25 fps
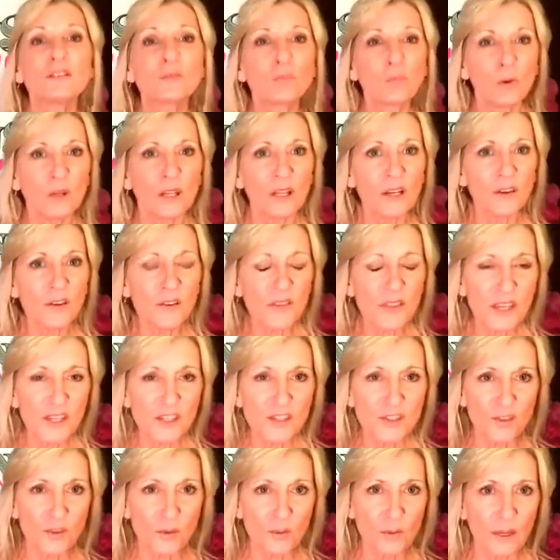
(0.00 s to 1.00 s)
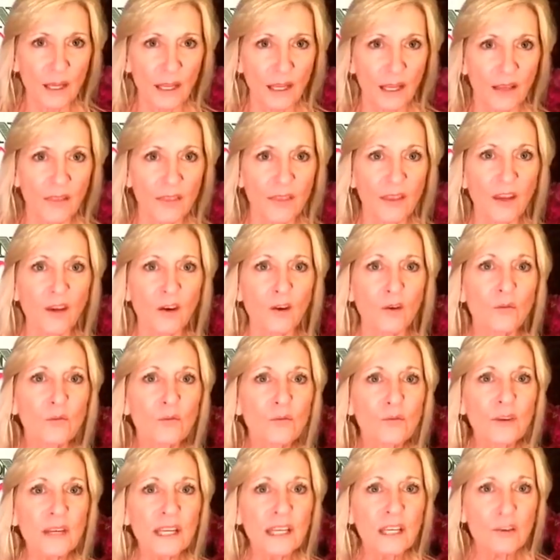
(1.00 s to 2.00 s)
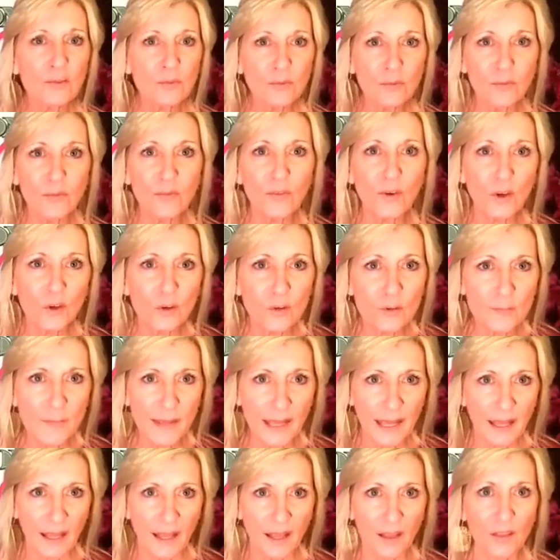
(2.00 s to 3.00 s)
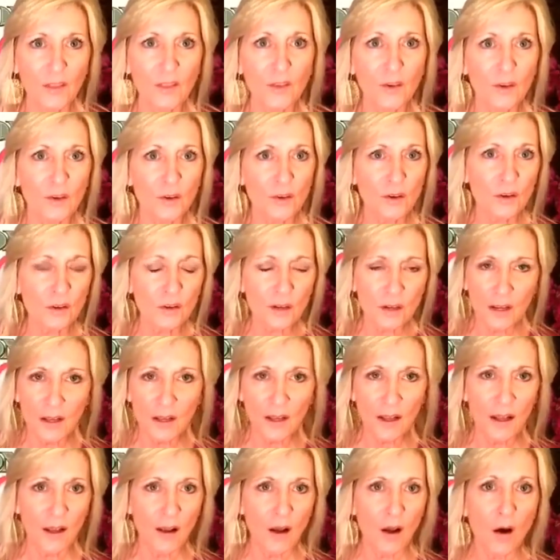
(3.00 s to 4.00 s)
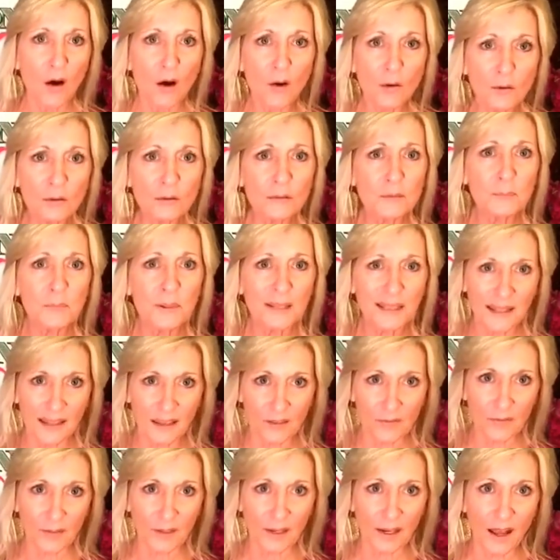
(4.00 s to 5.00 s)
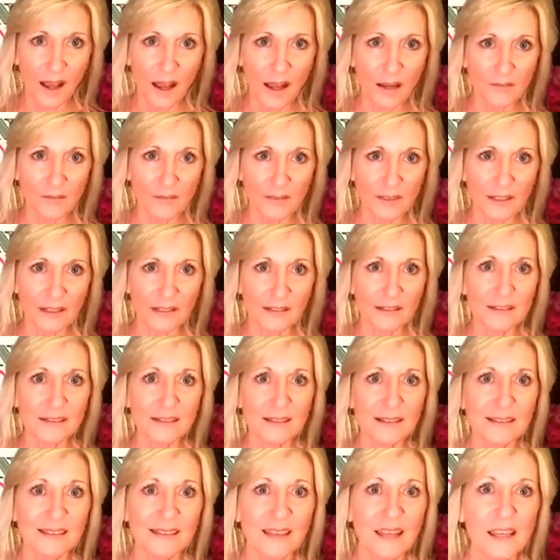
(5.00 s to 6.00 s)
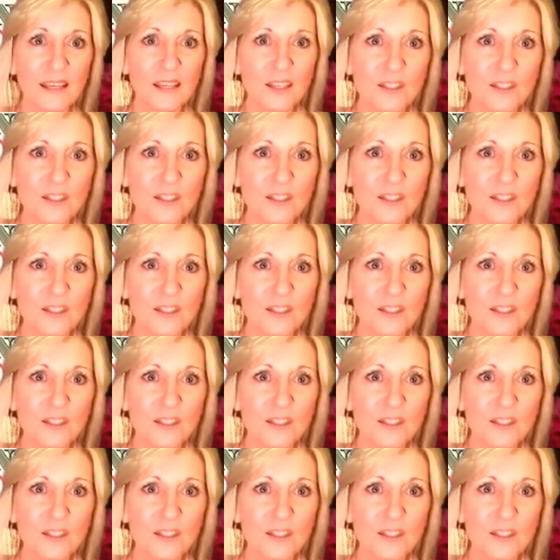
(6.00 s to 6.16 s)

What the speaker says: what are they doing? They are reaffirming their own belief and confidence that they can